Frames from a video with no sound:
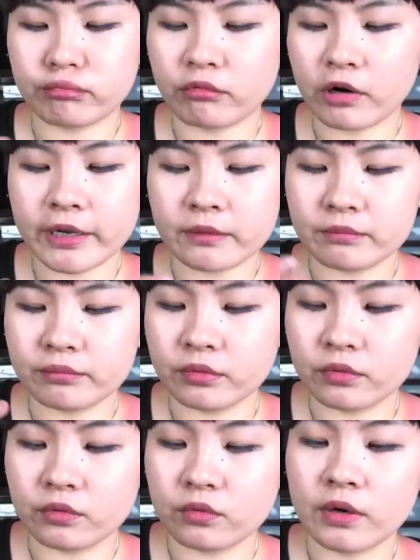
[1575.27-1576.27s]
Bright
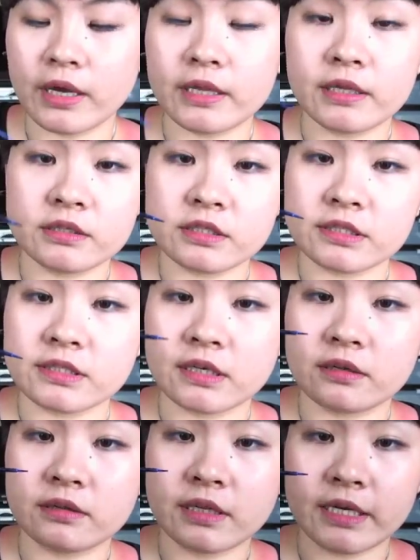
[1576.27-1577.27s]
blue, and it's just
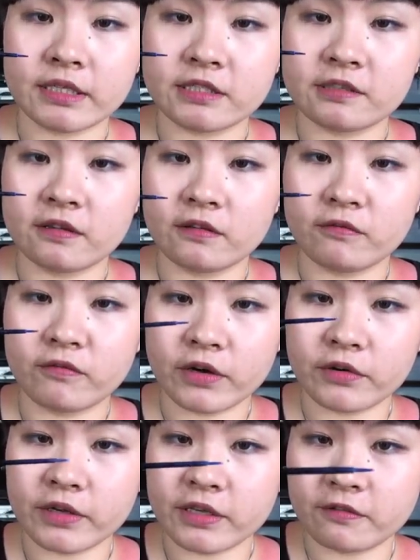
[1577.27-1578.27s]
a nice,
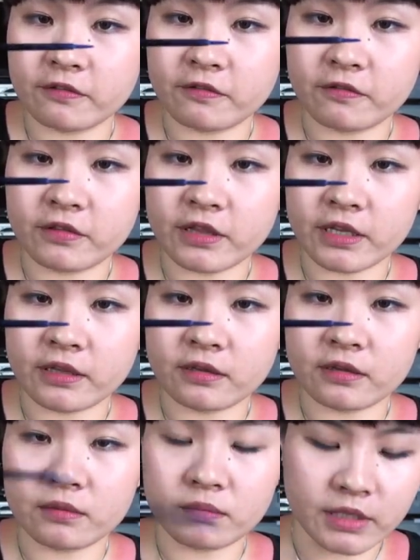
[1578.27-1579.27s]
very
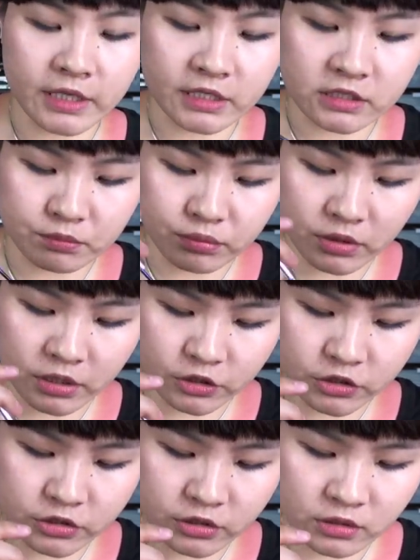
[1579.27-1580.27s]
thin, nice
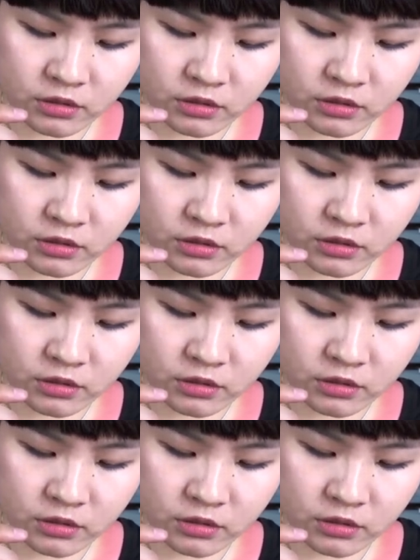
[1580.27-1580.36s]
brush.